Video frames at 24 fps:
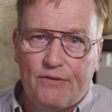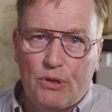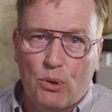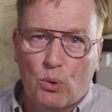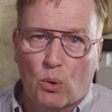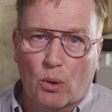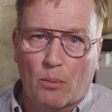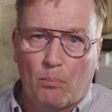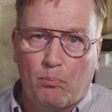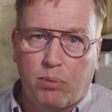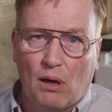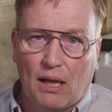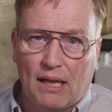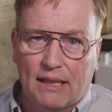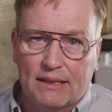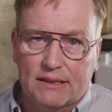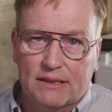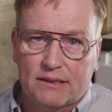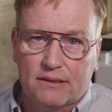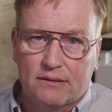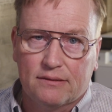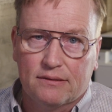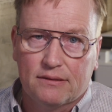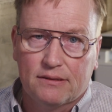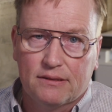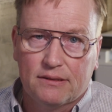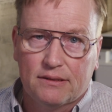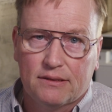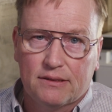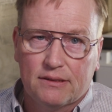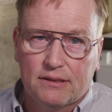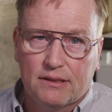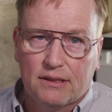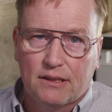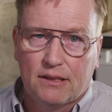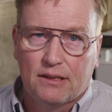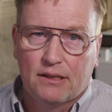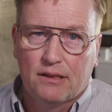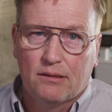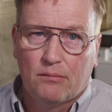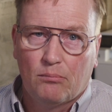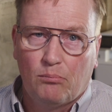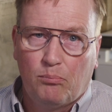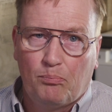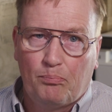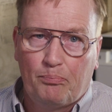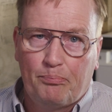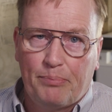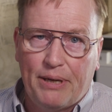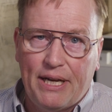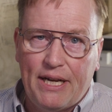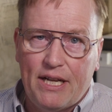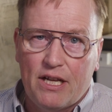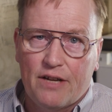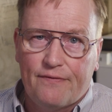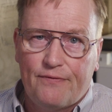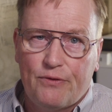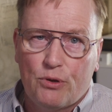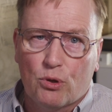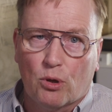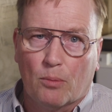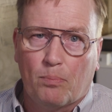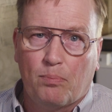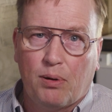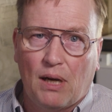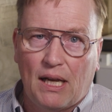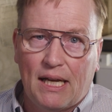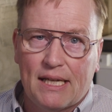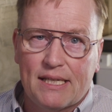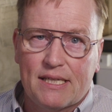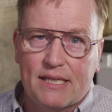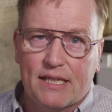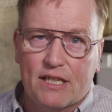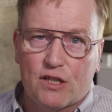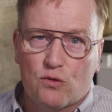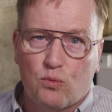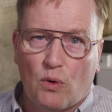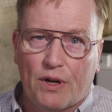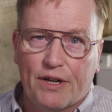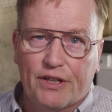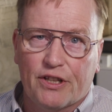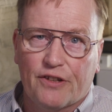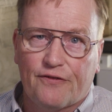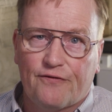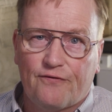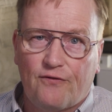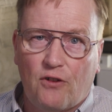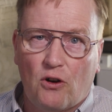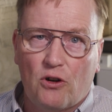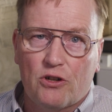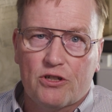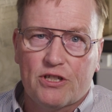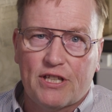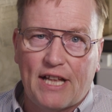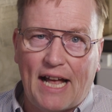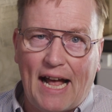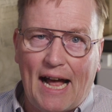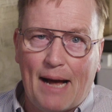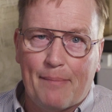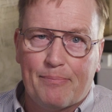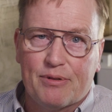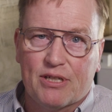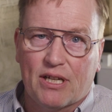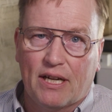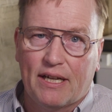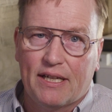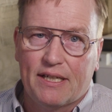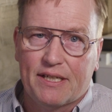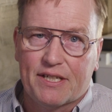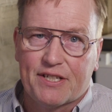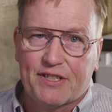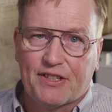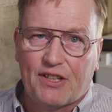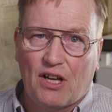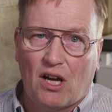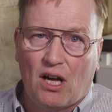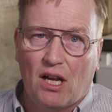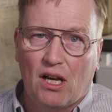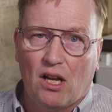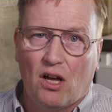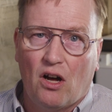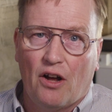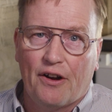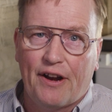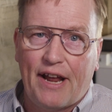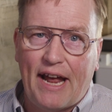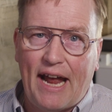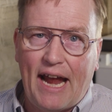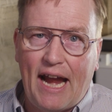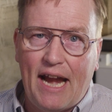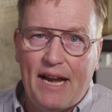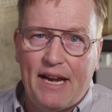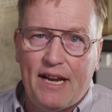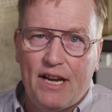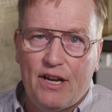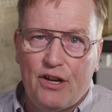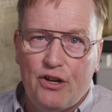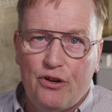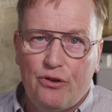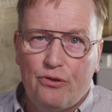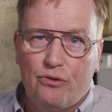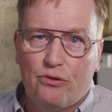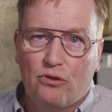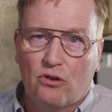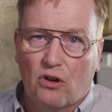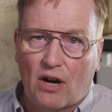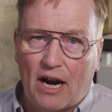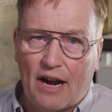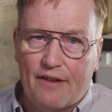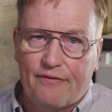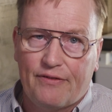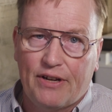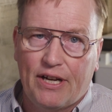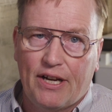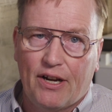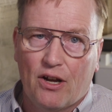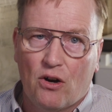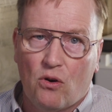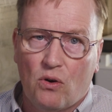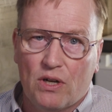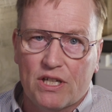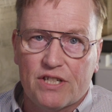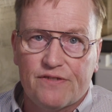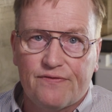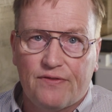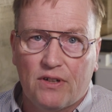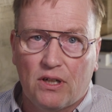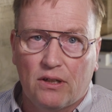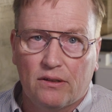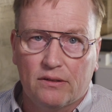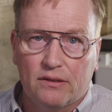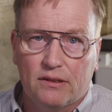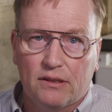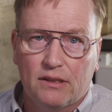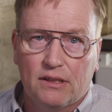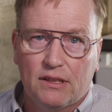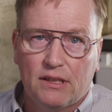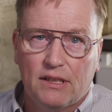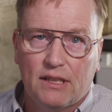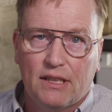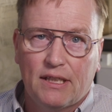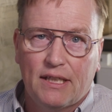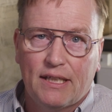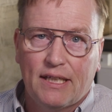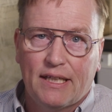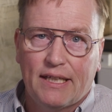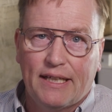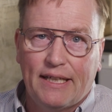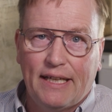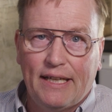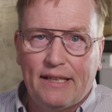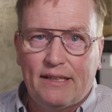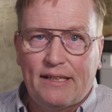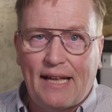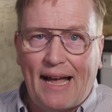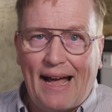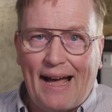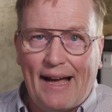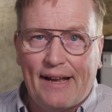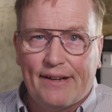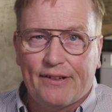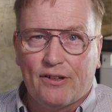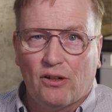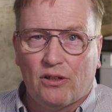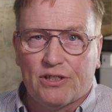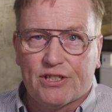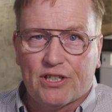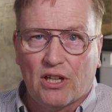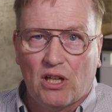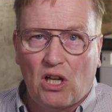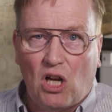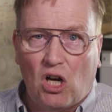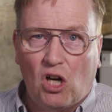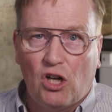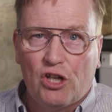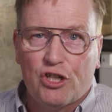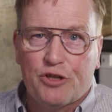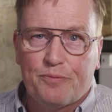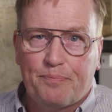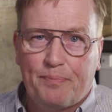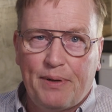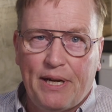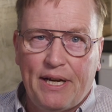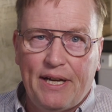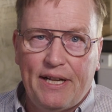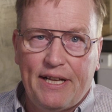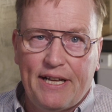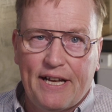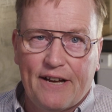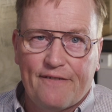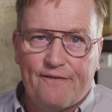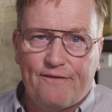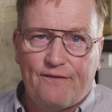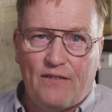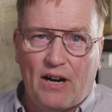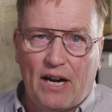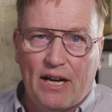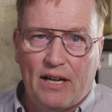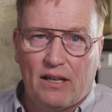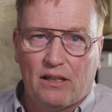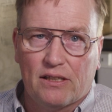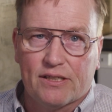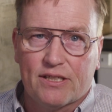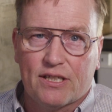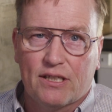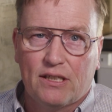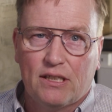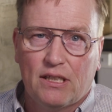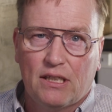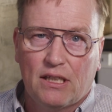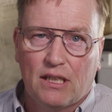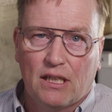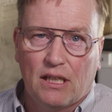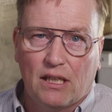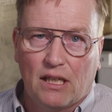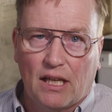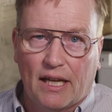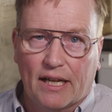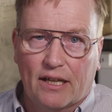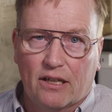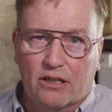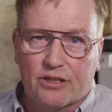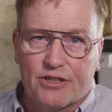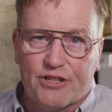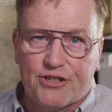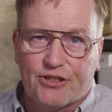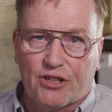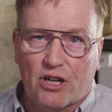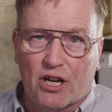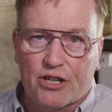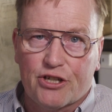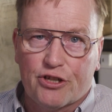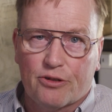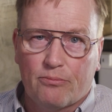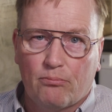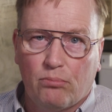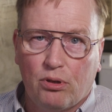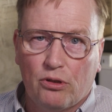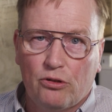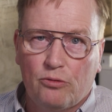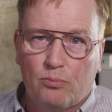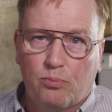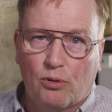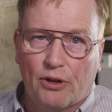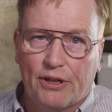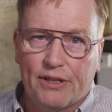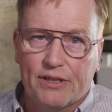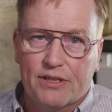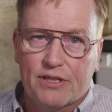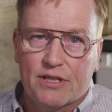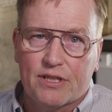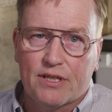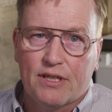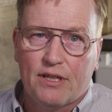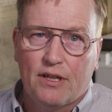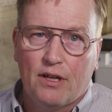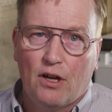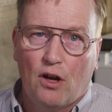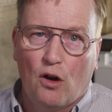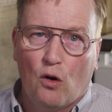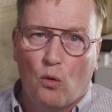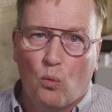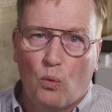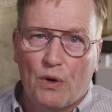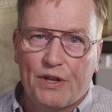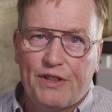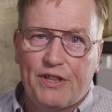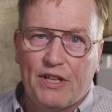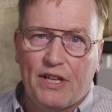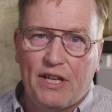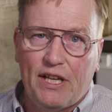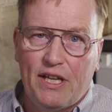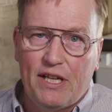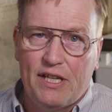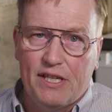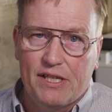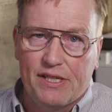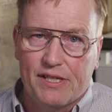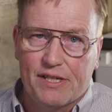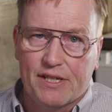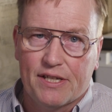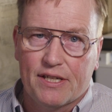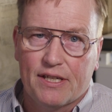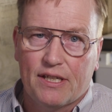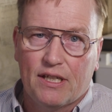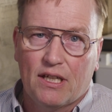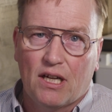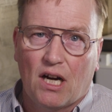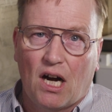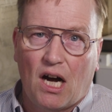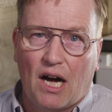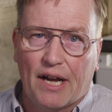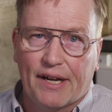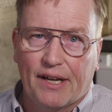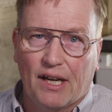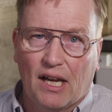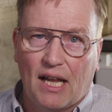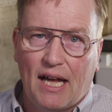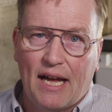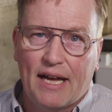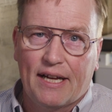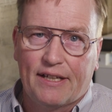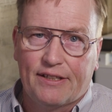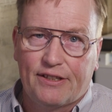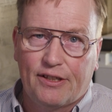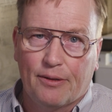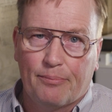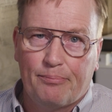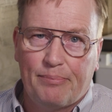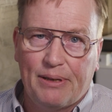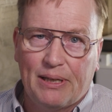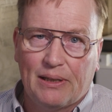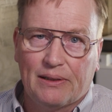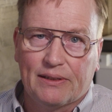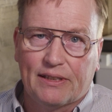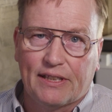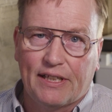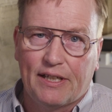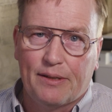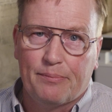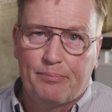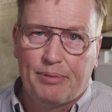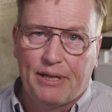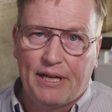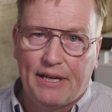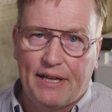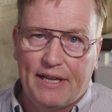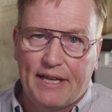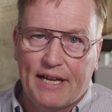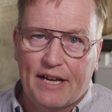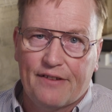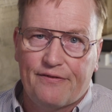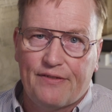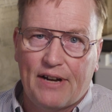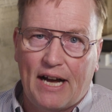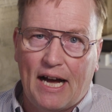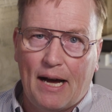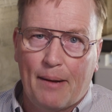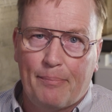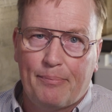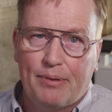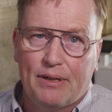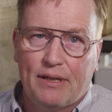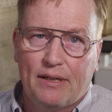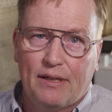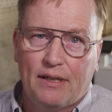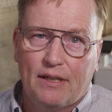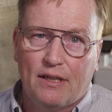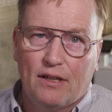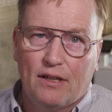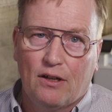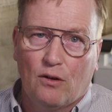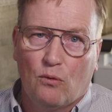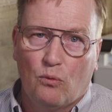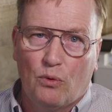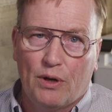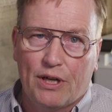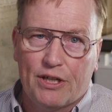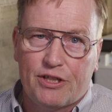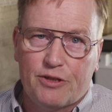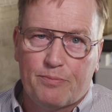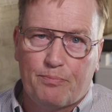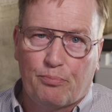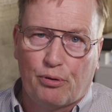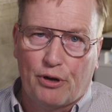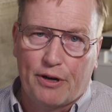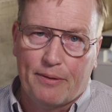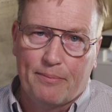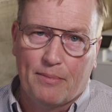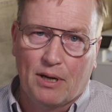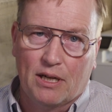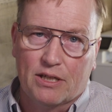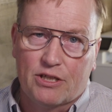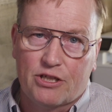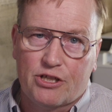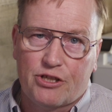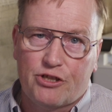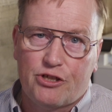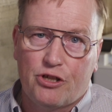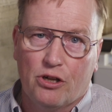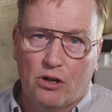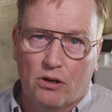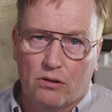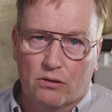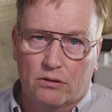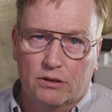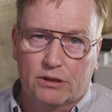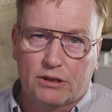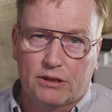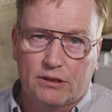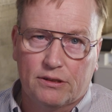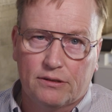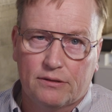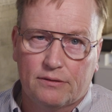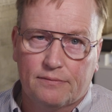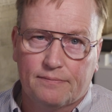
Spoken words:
Viewer Plus. PDF Viewer Plus is one of the first apps I install on any new GrapheneOS phone. It handles large PDF files like construction blueprints with ease, unlike the built-in PDF app, which pretty much chokes.